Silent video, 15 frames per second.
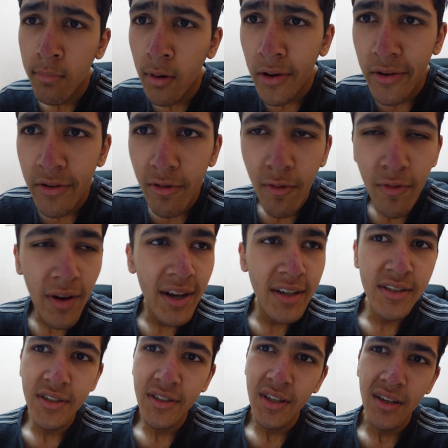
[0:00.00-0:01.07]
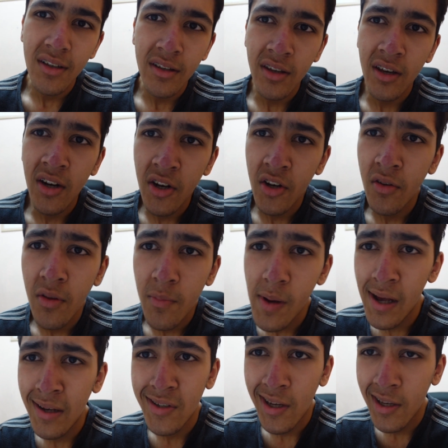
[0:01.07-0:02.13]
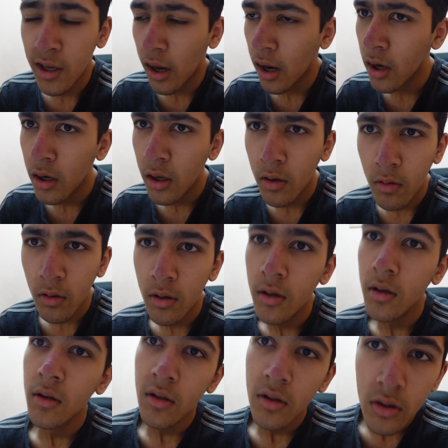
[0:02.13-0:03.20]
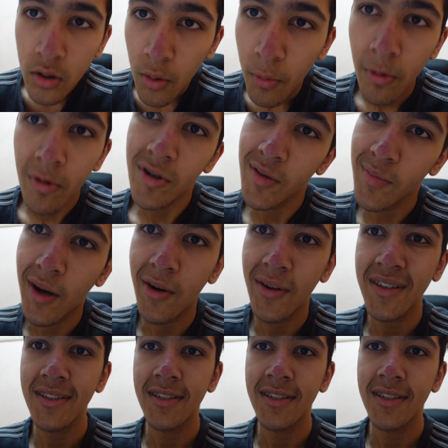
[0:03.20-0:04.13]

But you're revised, you're going to do the best that you can do. Don't worry about it.